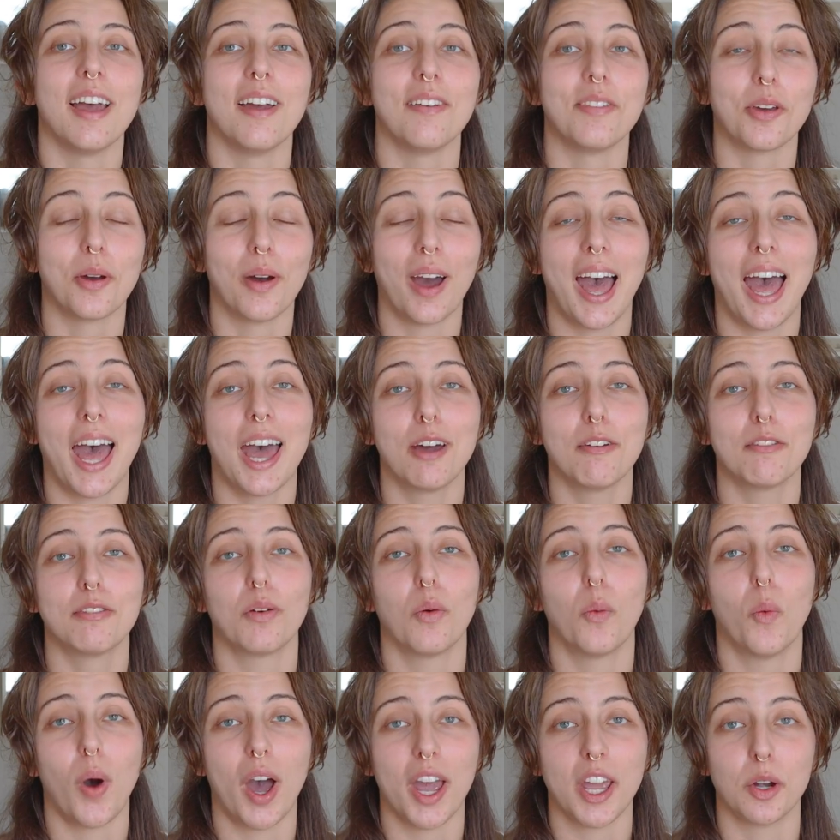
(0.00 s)
If you
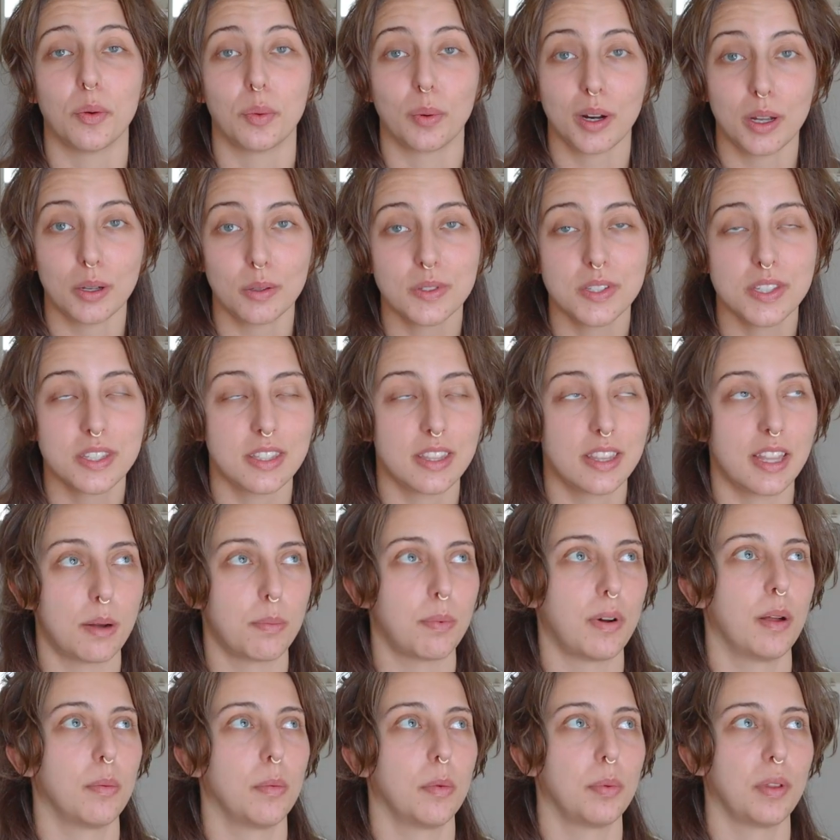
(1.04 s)
have wide roots,
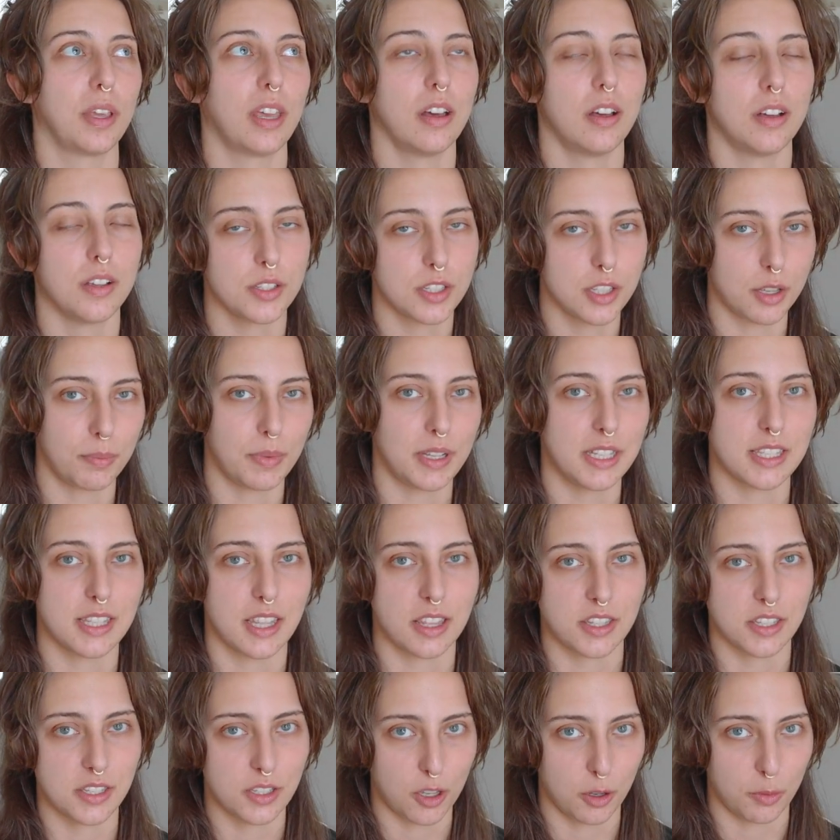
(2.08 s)
that probably also means
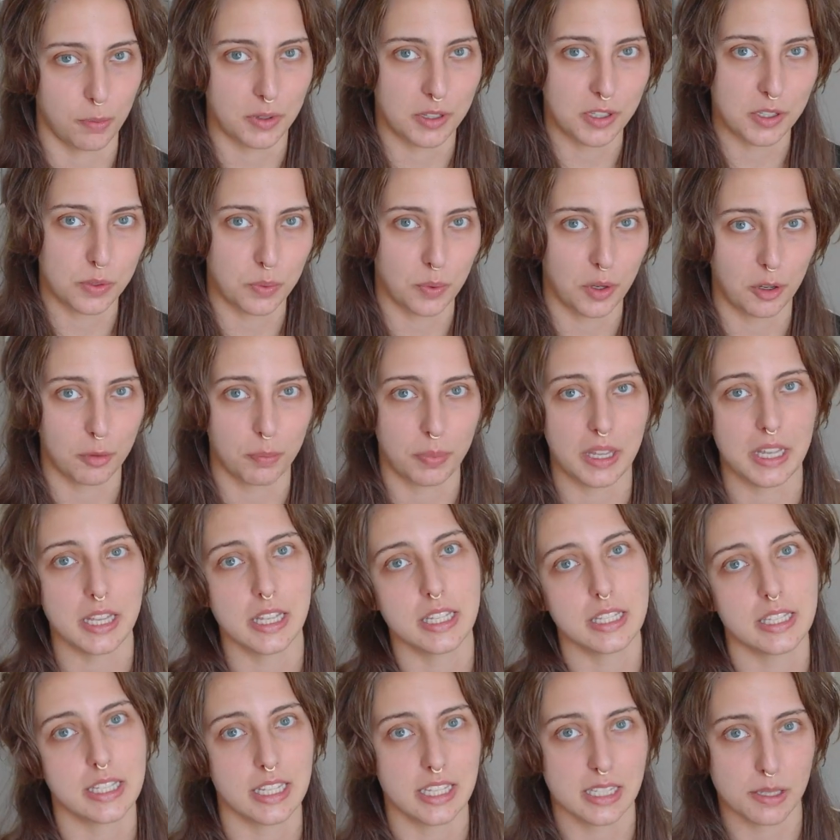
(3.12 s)
that the scoop and swoop
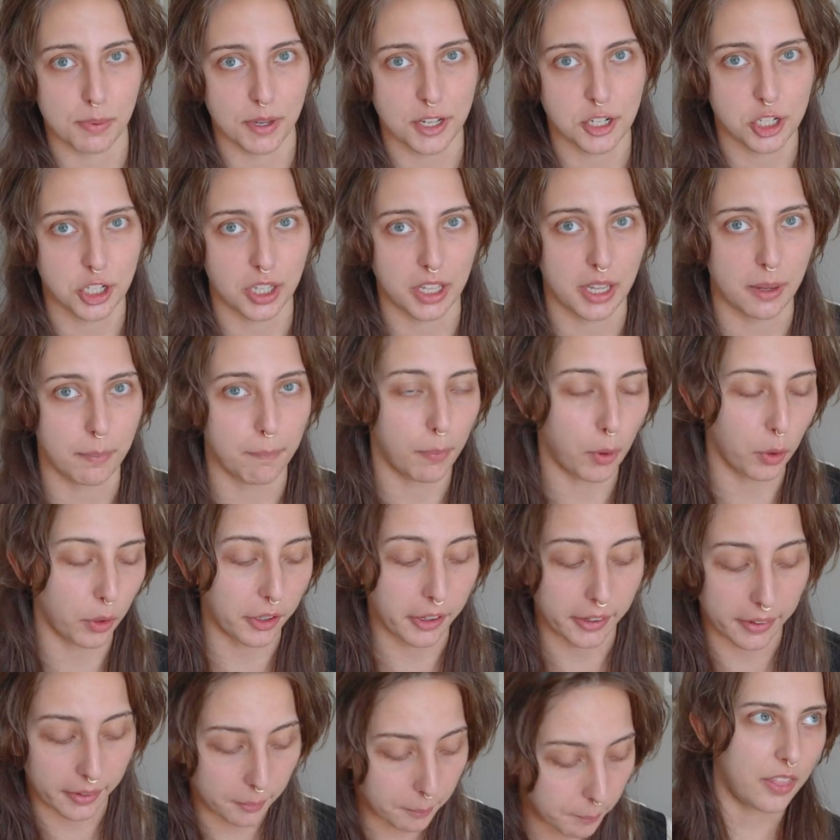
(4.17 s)
is especially
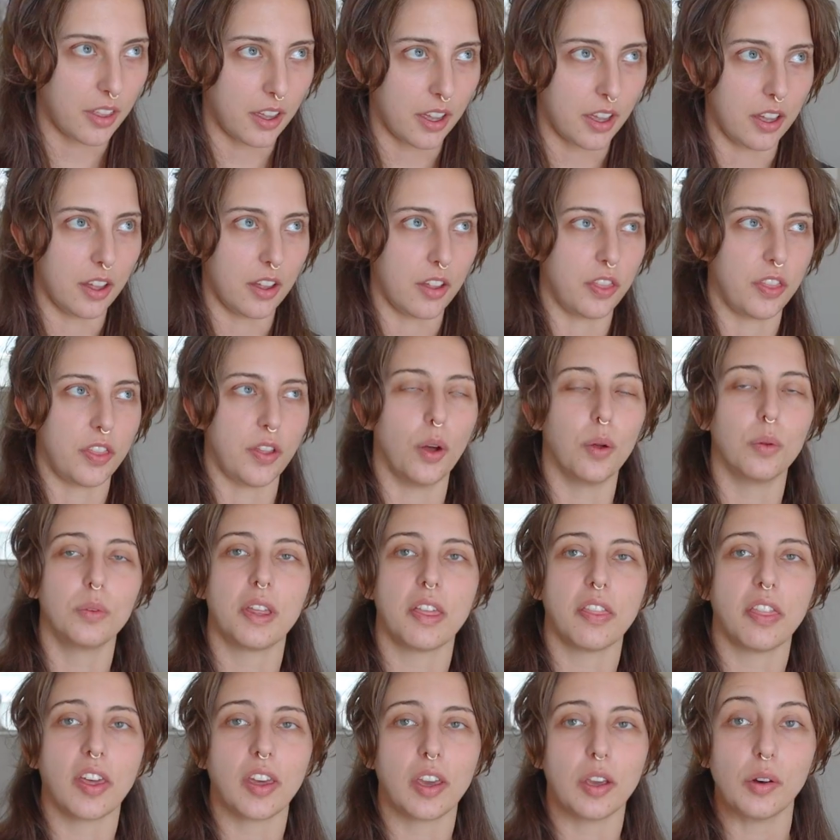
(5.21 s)
important. The, the
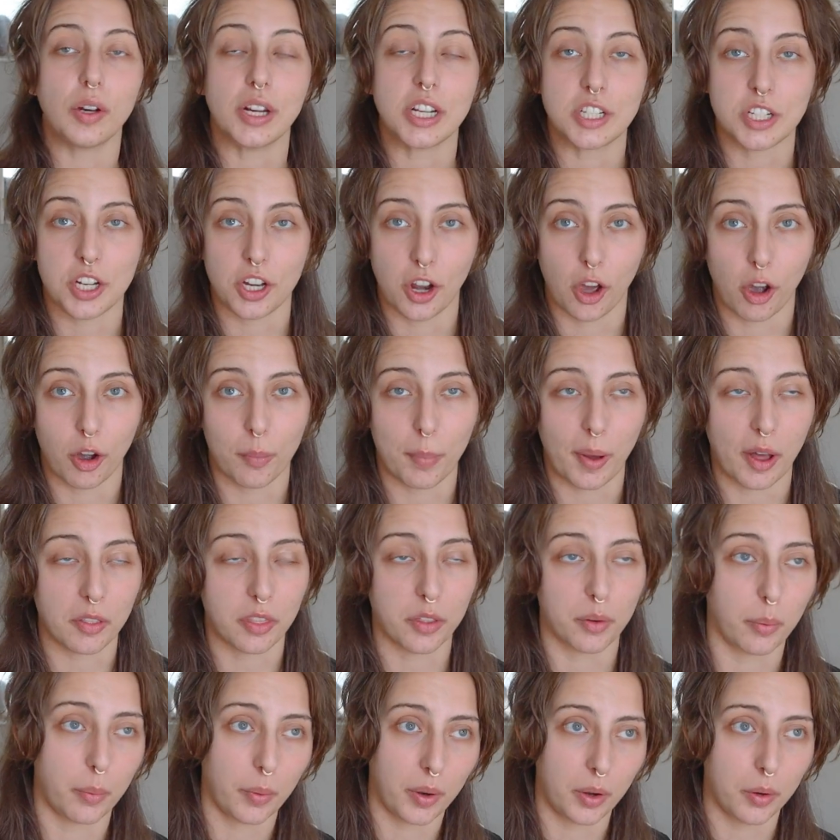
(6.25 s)
only thing you need to know about
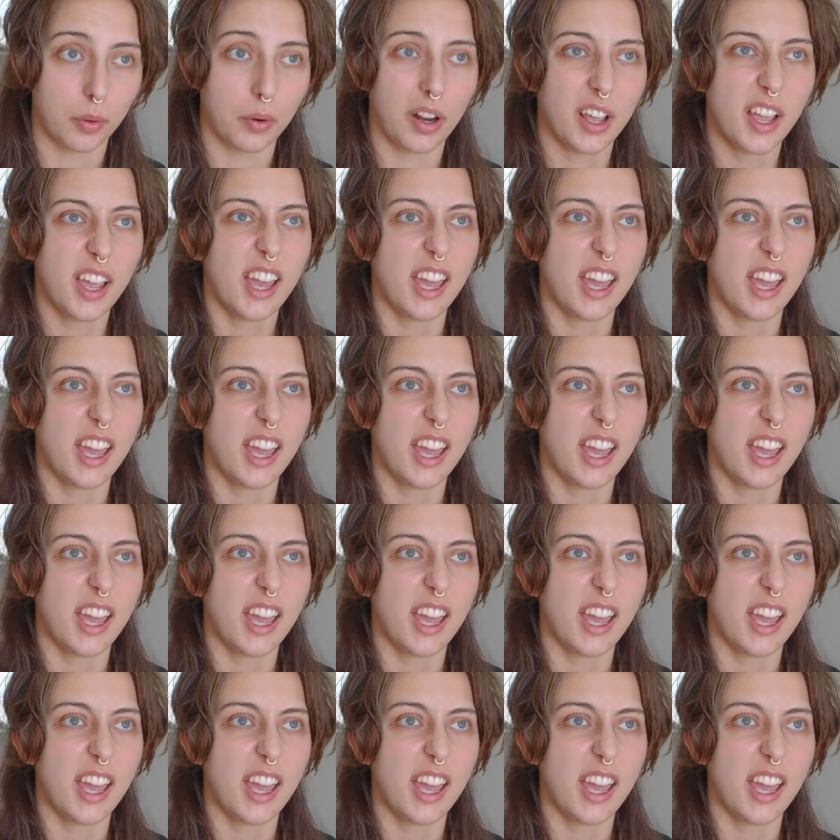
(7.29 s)
the root